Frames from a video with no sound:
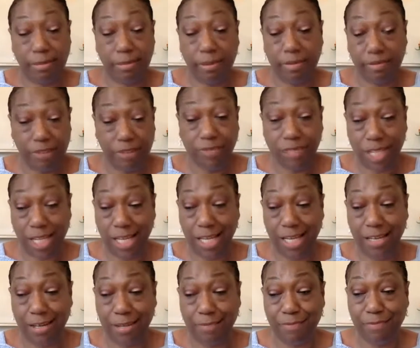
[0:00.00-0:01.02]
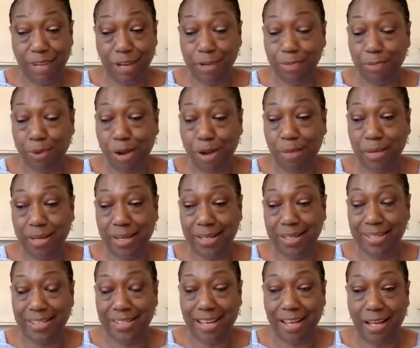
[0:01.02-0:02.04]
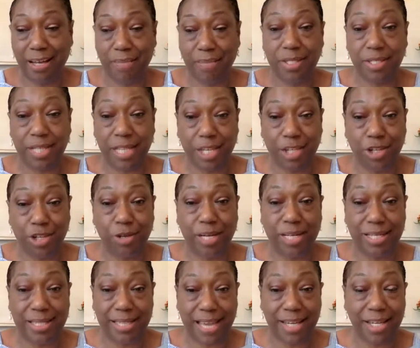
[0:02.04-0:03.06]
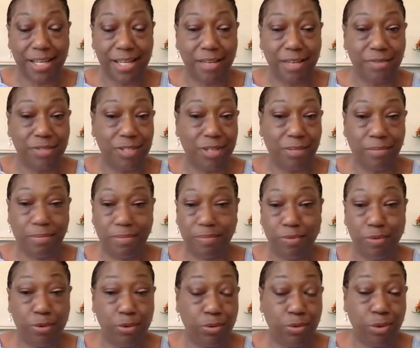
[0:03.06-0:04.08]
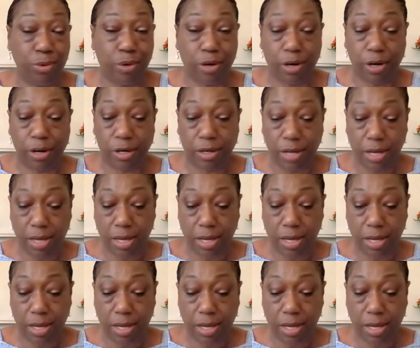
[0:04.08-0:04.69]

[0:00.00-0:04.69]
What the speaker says: 15 very prominent senior executives, some who were